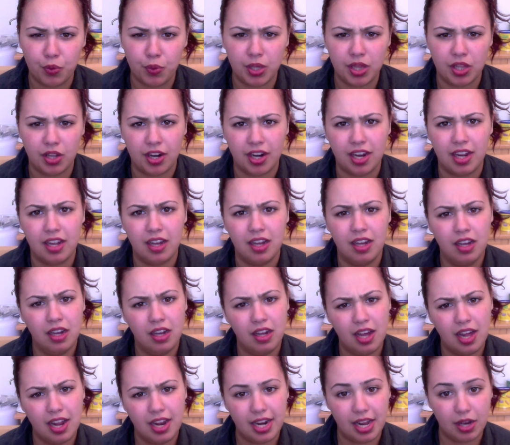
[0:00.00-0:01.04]
when they're
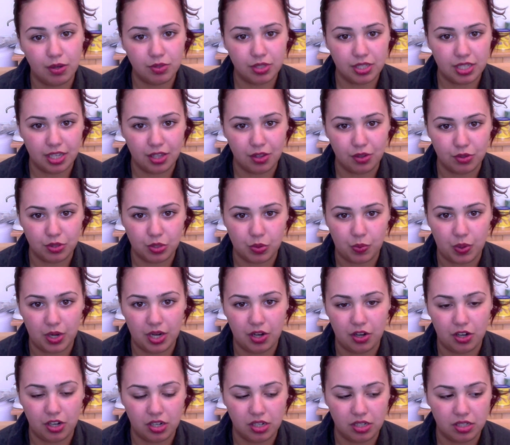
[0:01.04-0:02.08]
announcing those
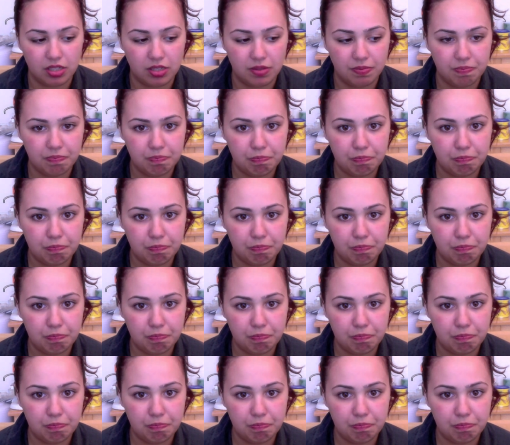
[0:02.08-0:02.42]
winners.